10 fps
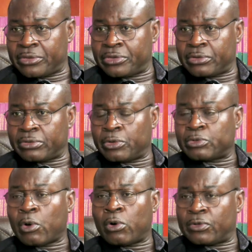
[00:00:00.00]
Union
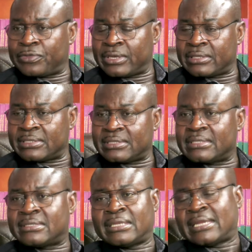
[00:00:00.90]
on all things
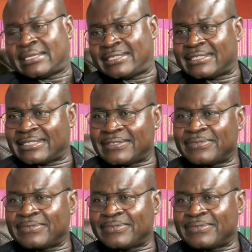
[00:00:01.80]
standards.